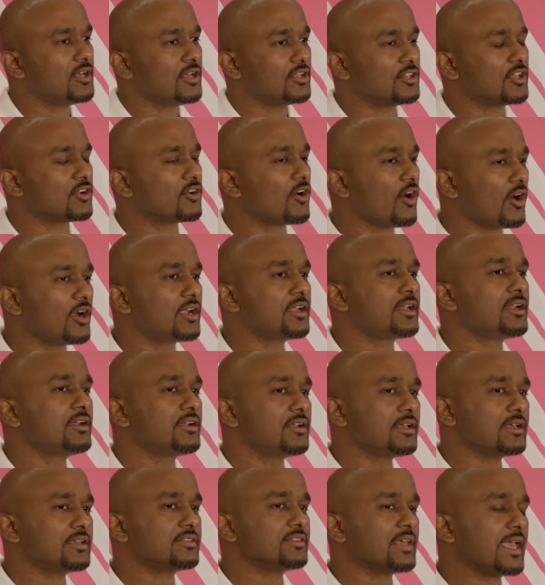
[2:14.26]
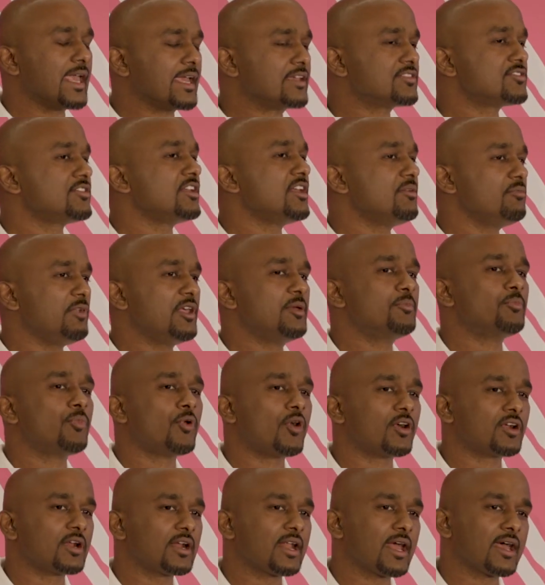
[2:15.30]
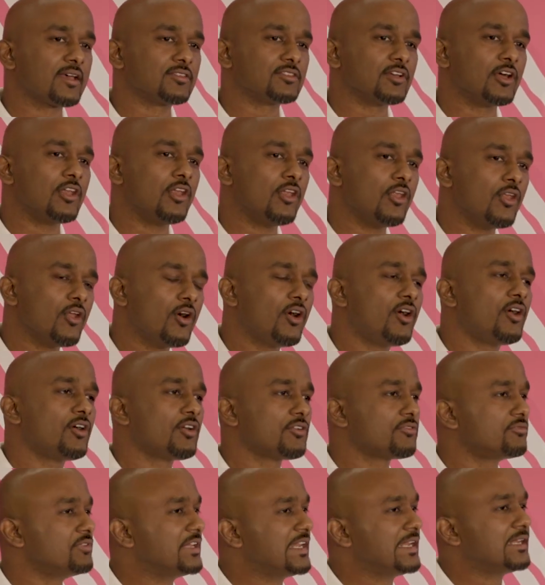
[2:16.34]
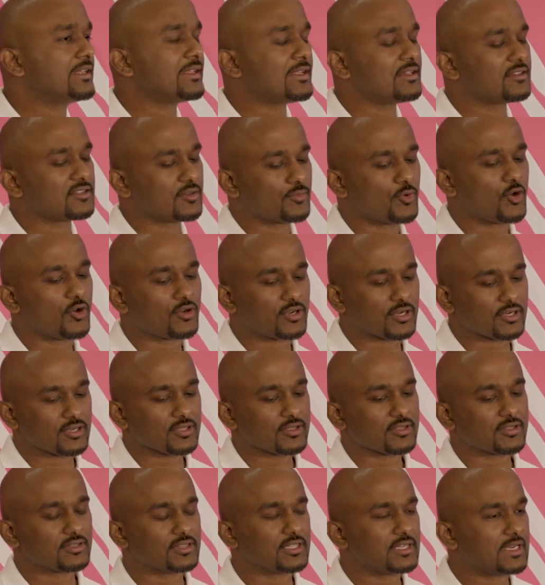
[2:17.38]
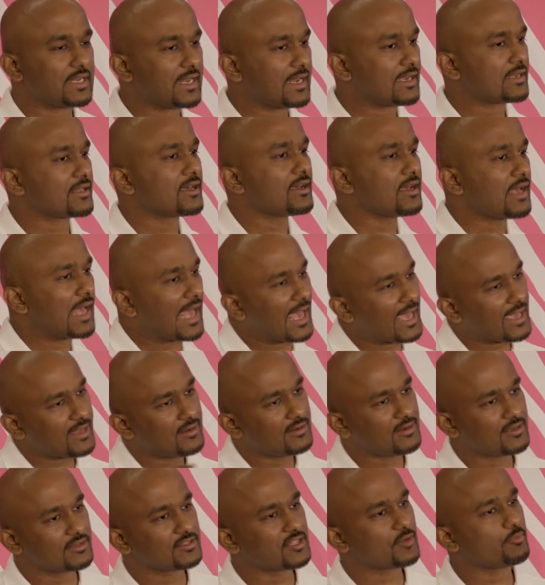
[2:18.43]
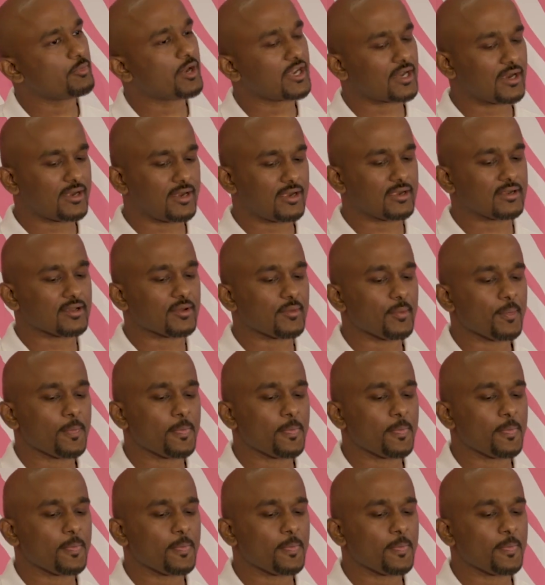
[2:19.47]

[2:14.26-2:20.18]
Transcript: The content is extremely important, has a lot of details about it, the data and the metadata.